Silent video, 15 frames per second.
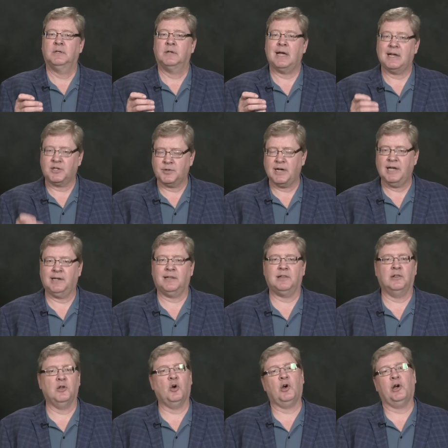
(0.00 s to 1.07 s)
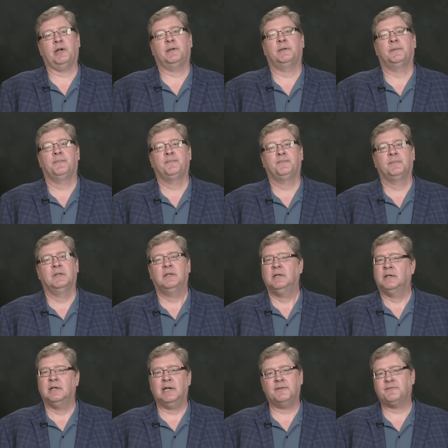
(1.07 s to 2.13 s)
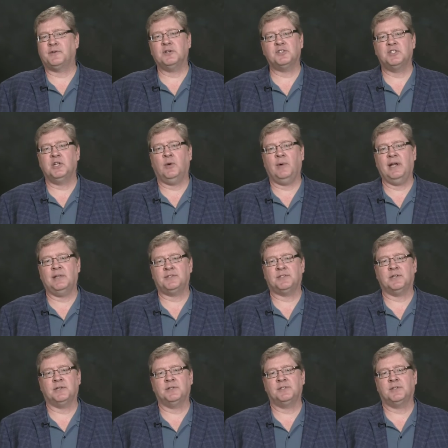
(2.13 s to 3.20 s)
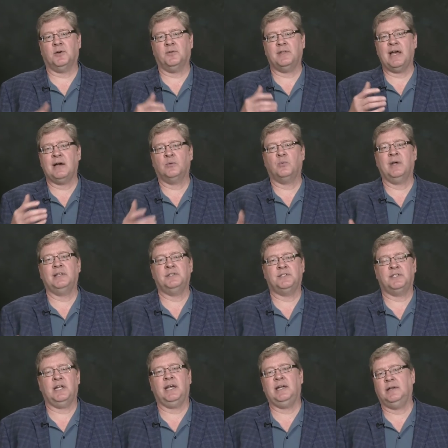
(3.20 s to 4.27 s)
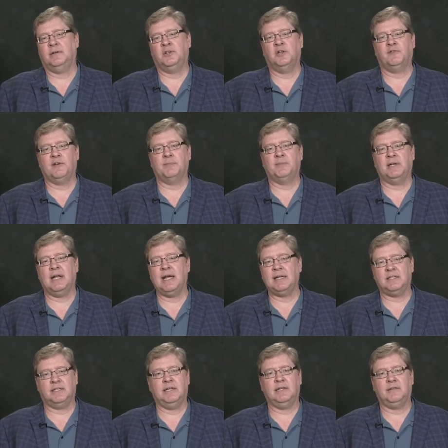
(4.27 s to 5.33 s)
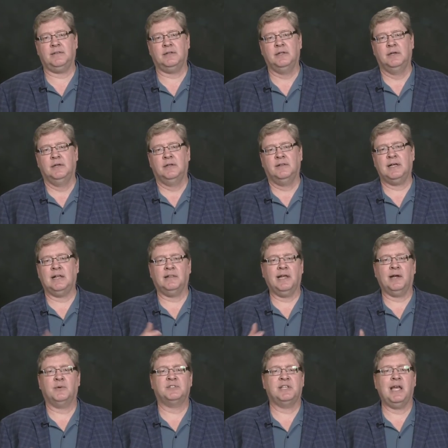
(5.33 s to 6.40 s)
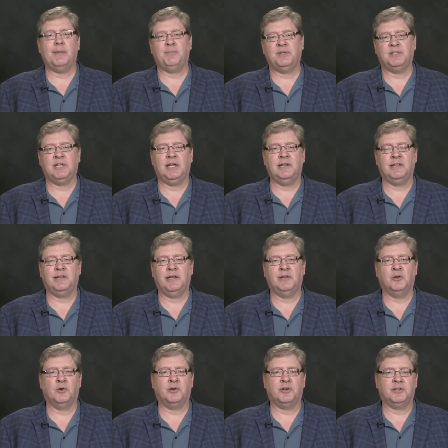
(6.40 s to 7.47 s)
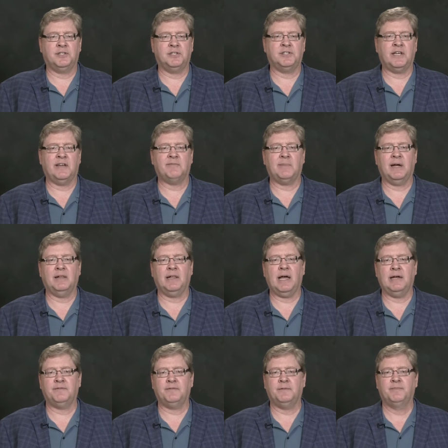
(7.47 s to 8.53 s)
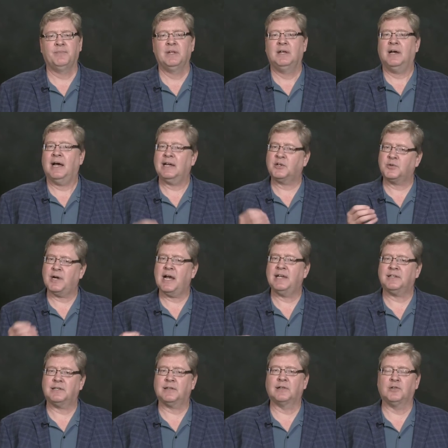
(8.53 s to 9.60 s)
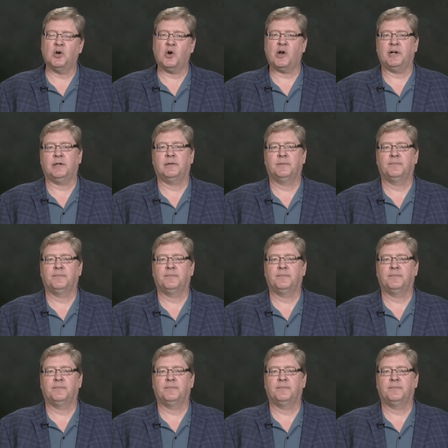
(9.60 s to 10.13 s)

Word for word: I cried to the Lord. At first, no answer, so that Wednesday, November 19th, that leg was amputated in order to save my life. I cried to the Lord.